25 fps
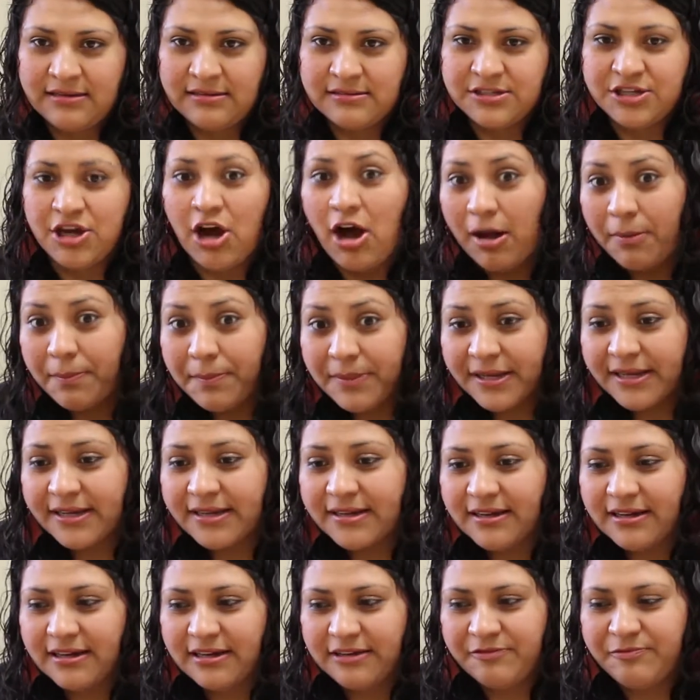
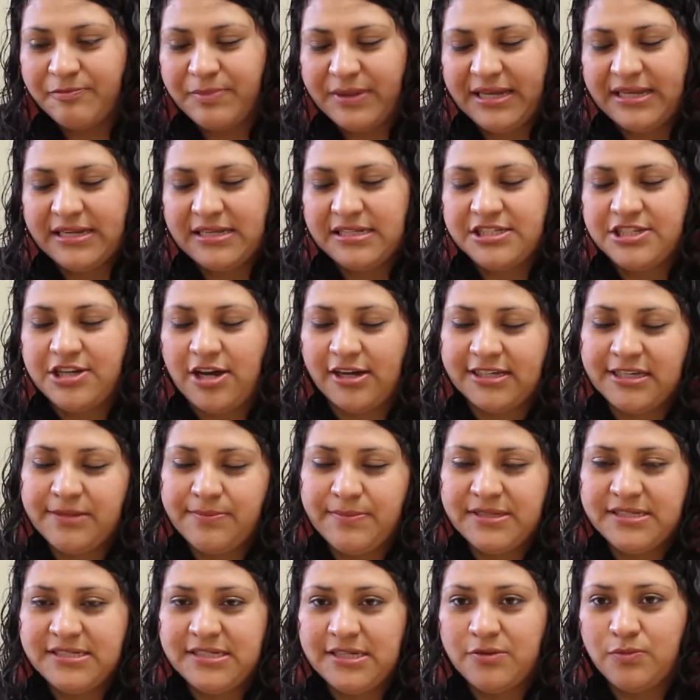topic of being
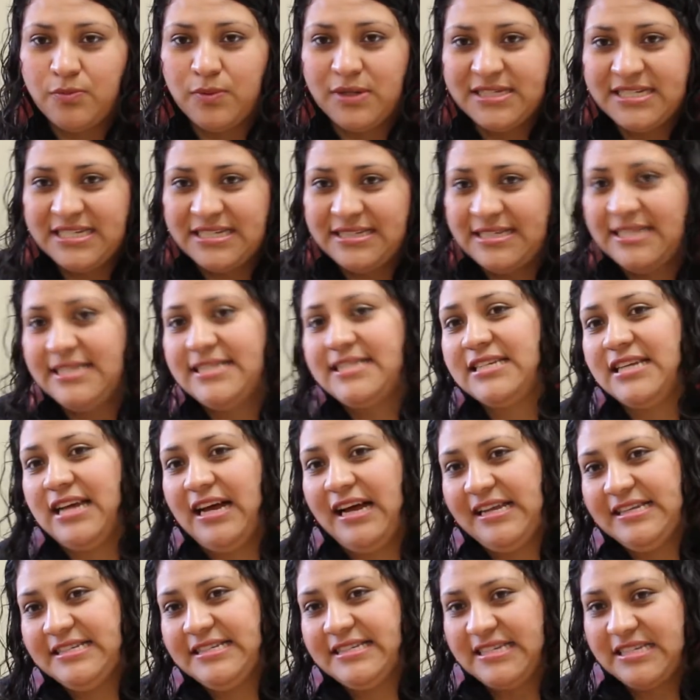undocumented wasn't
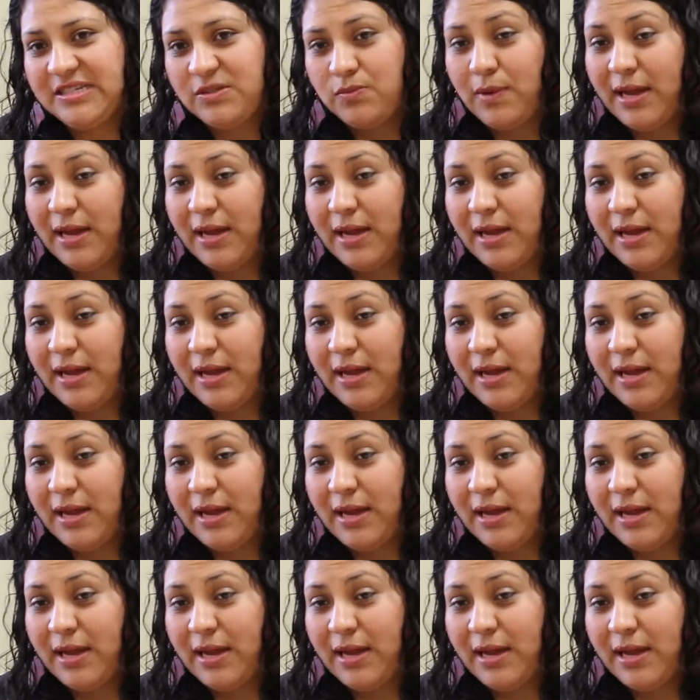discussed as